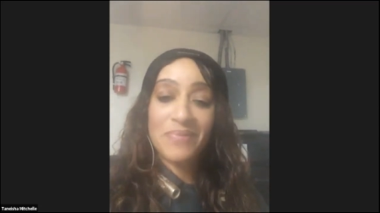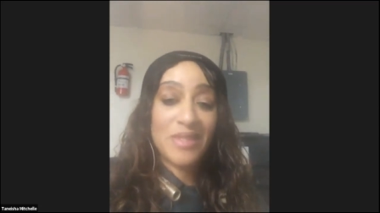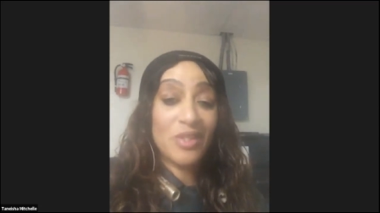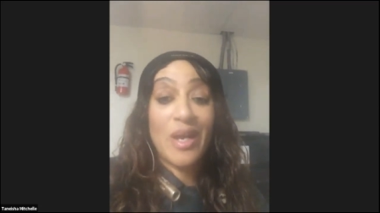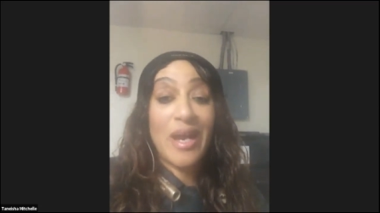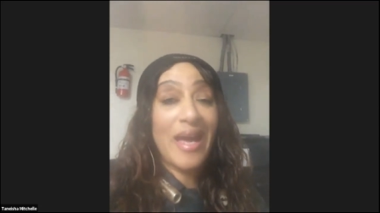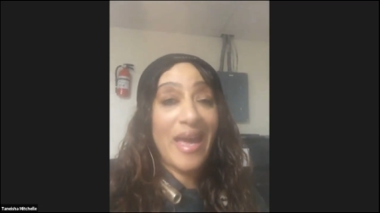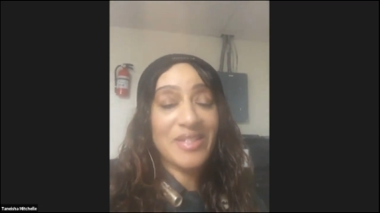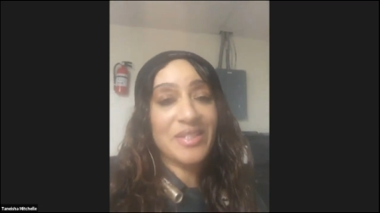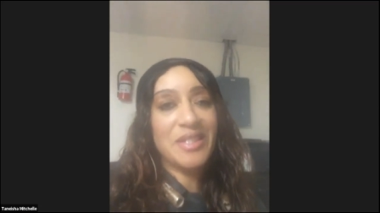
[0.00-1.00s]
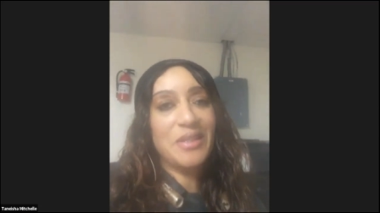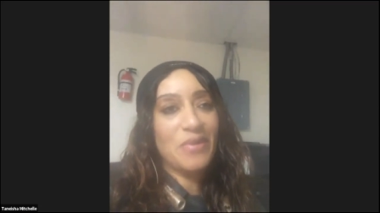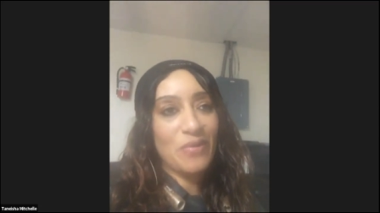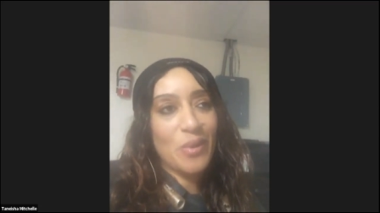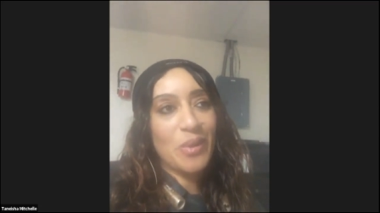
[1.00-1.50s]
you know, I actually
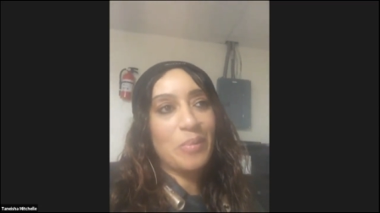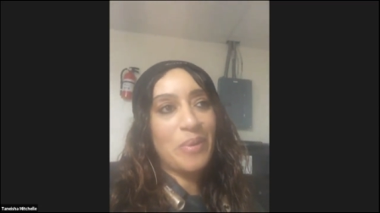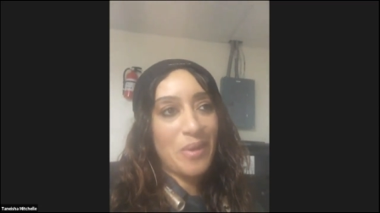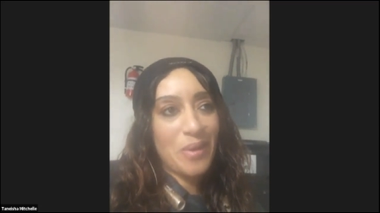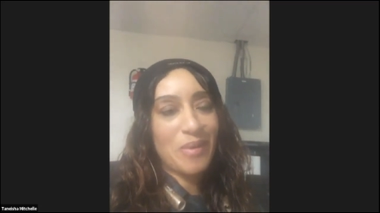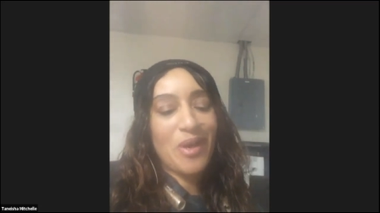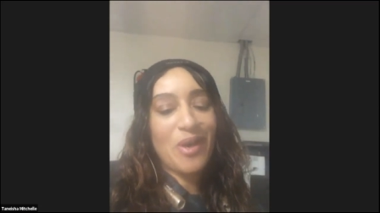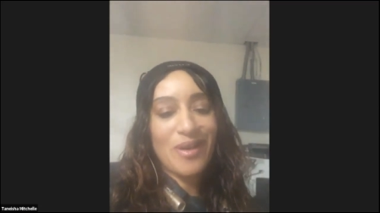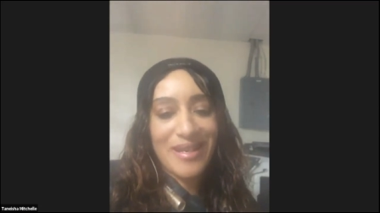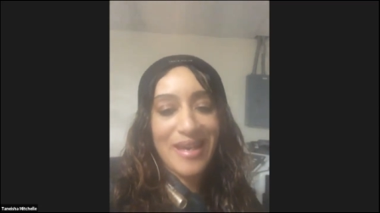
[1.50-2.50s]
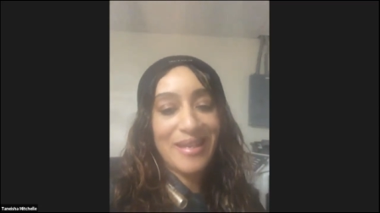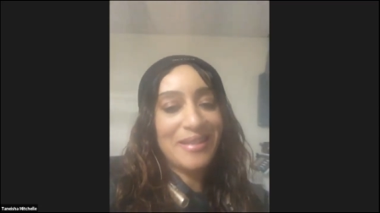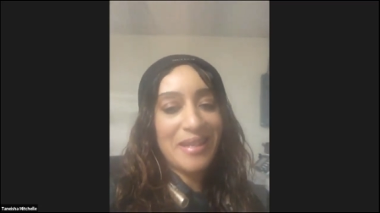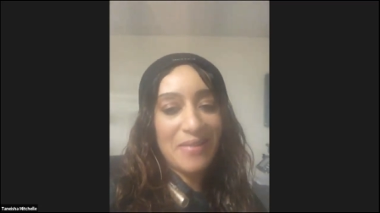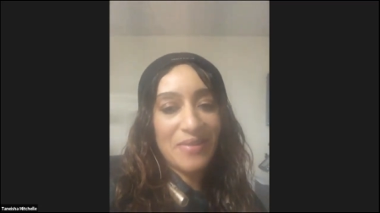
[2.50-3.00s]
even wrote a poem called
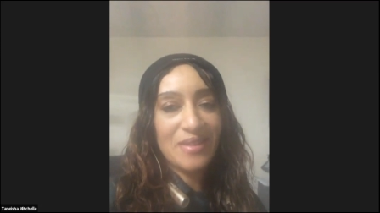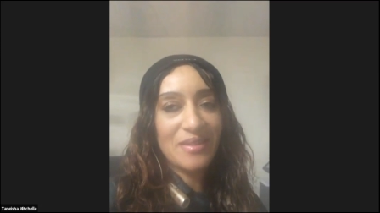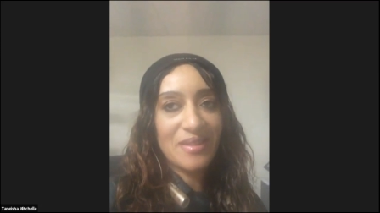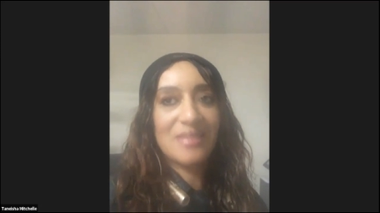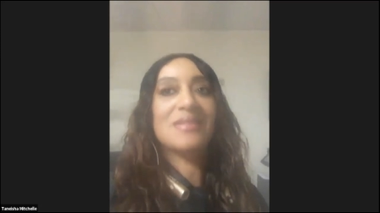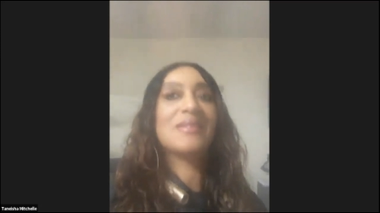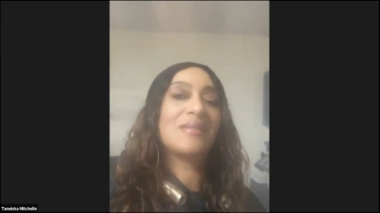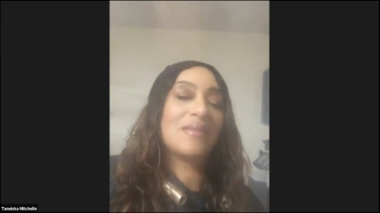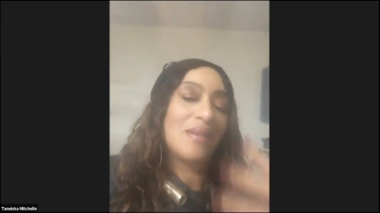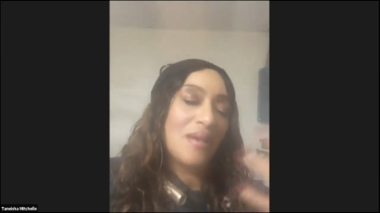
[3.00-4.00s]
9/11, just in